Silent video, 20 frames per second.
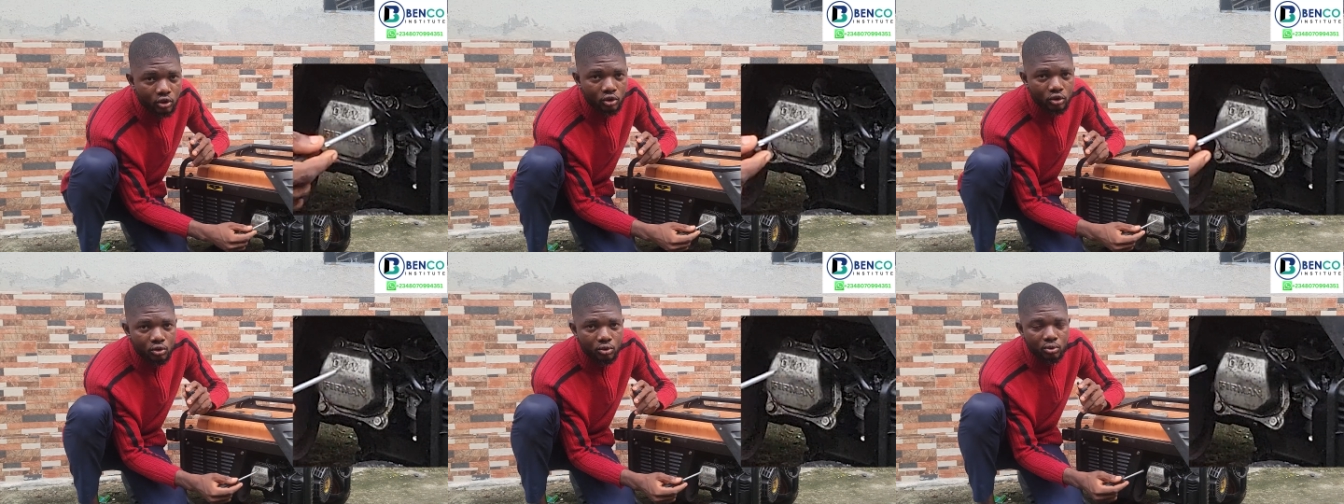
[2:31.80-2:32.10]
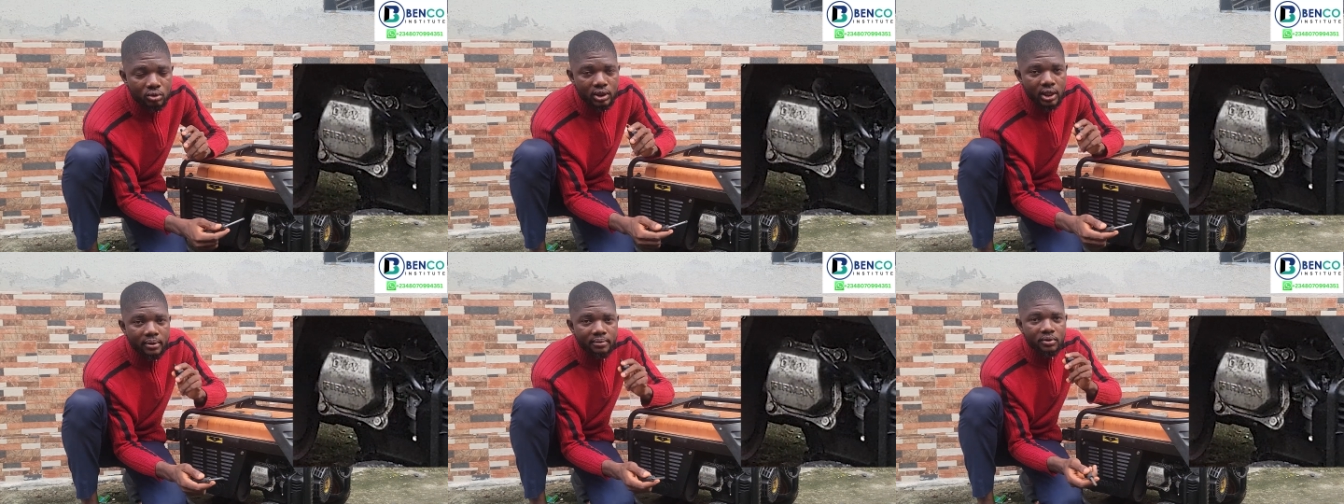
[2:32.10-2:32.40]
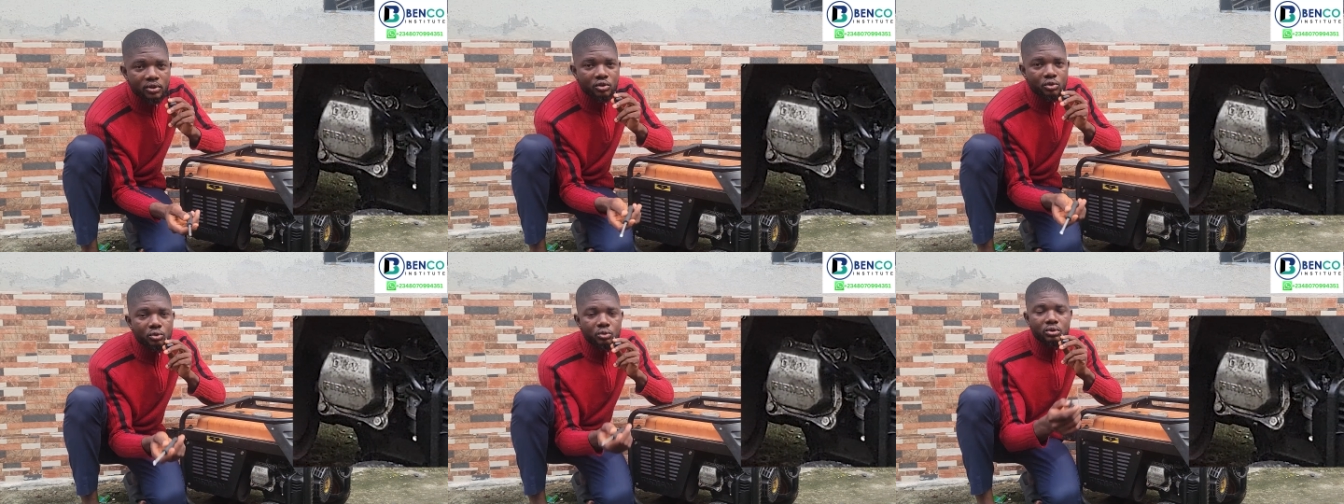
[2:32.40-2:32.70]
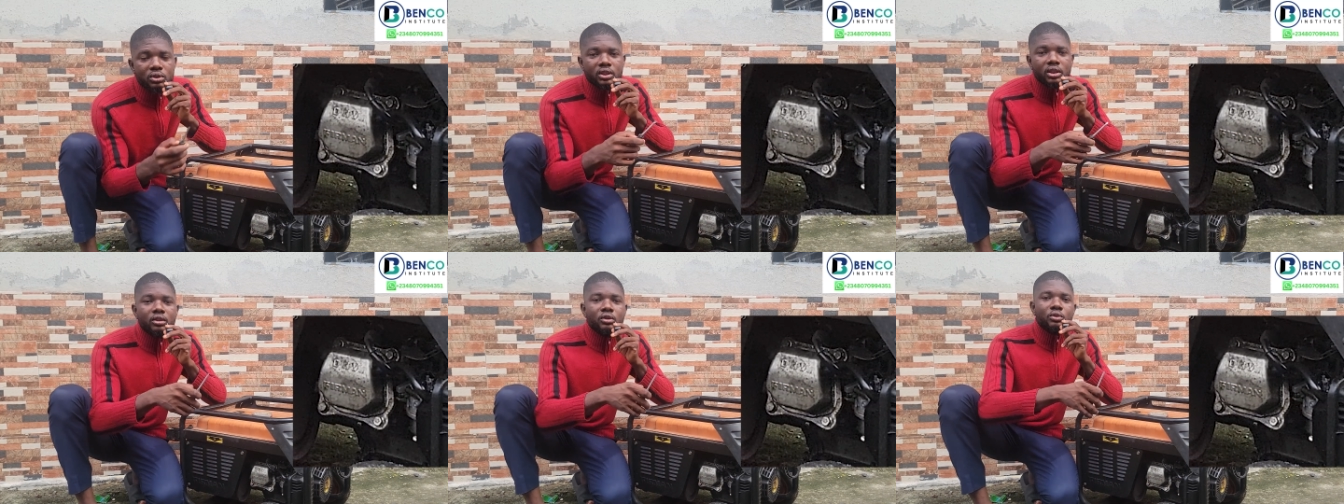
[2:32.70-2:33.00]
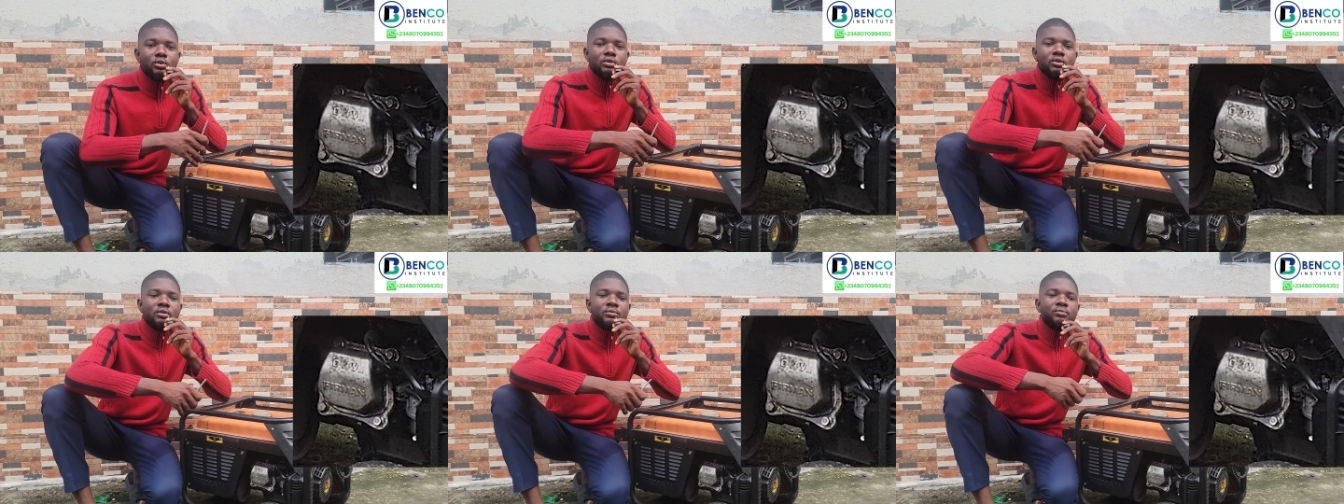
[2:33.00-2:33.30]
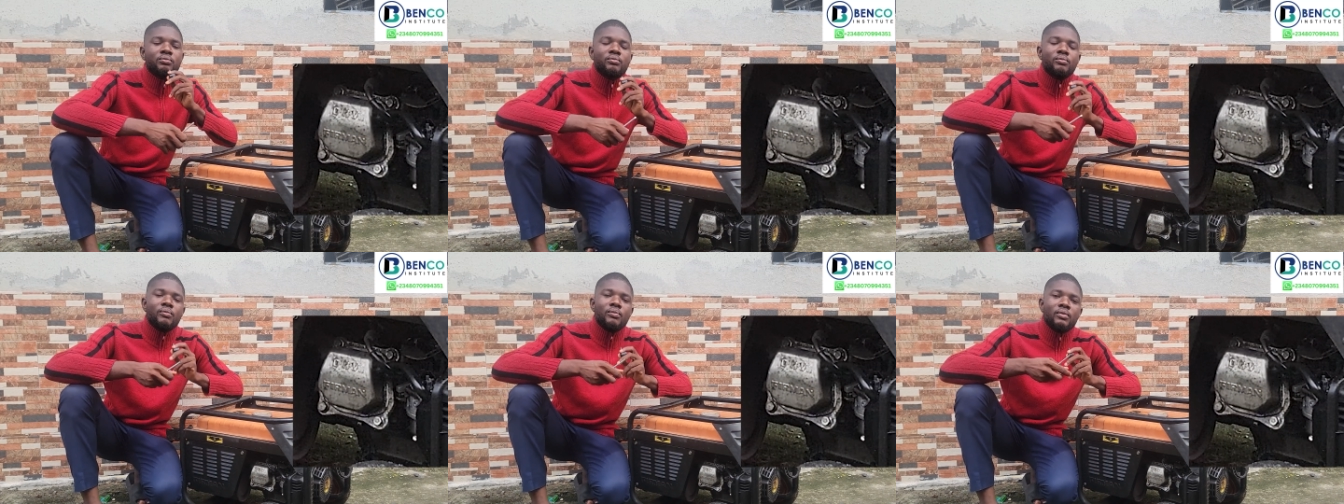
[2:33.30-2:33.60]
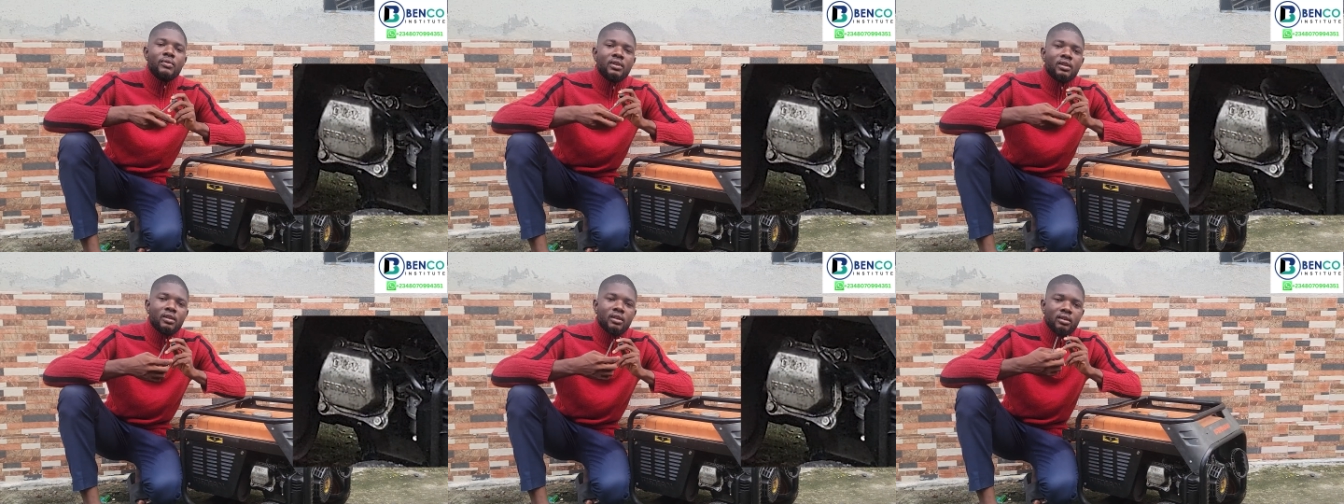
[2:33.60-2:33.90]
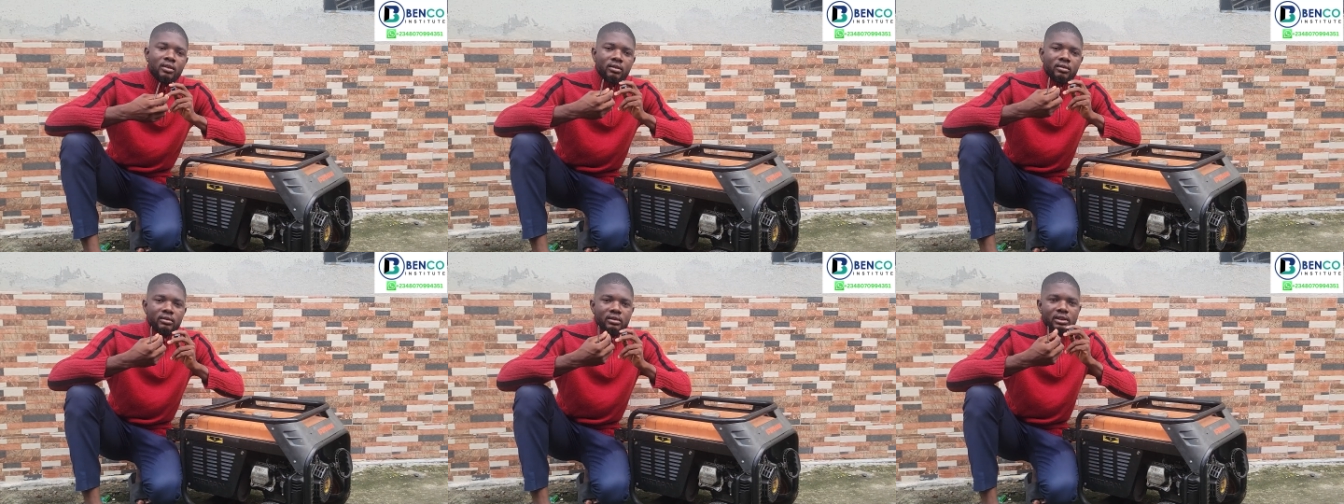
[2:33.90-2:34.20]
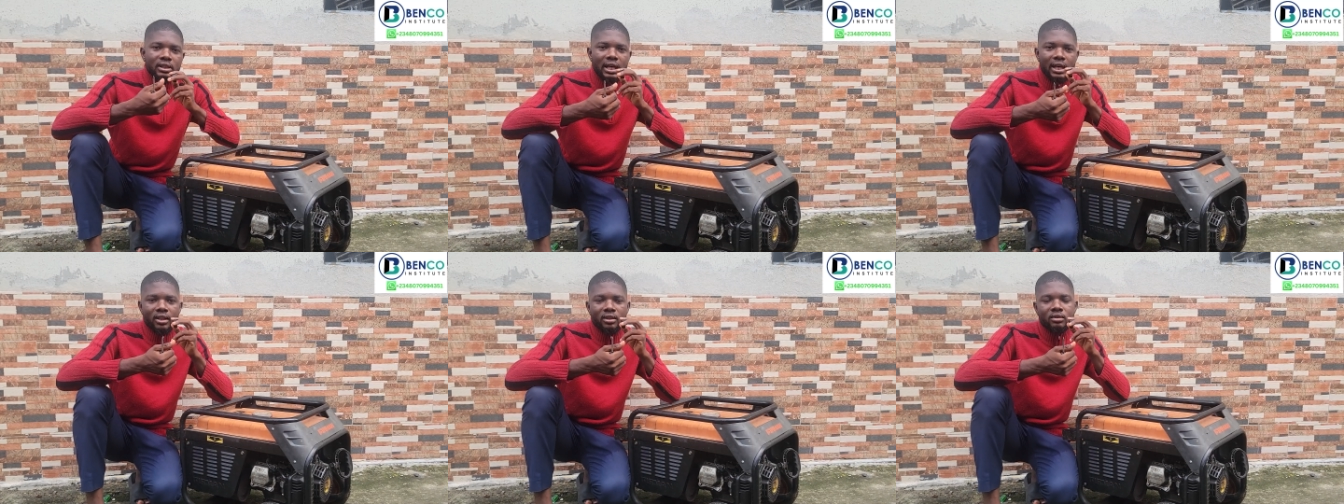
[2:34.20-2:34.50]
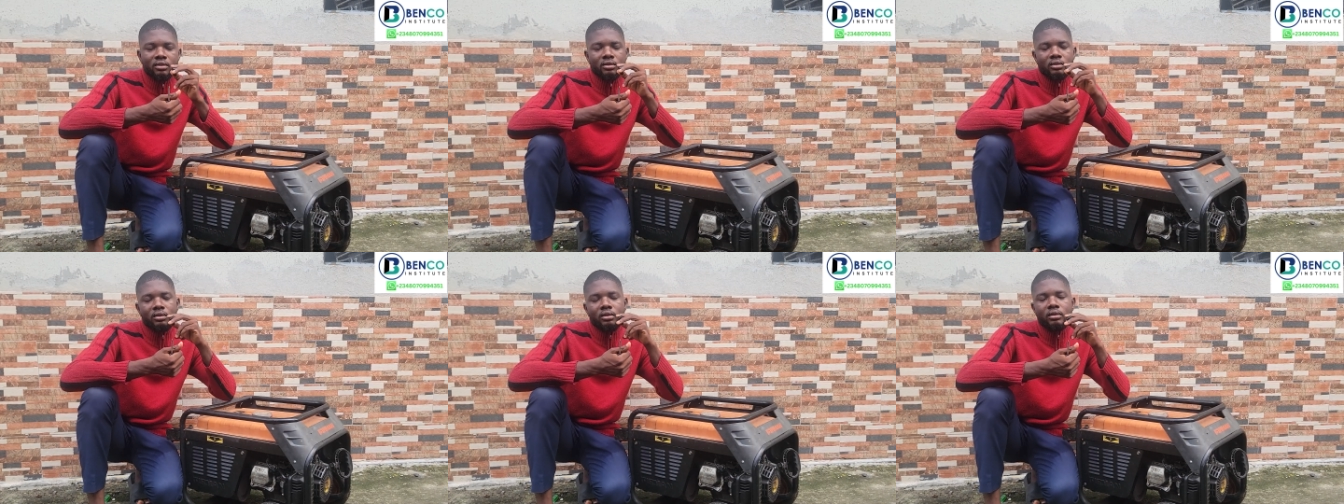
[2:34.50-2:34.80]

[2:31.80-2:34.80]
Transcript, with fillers: just two times, two circles. That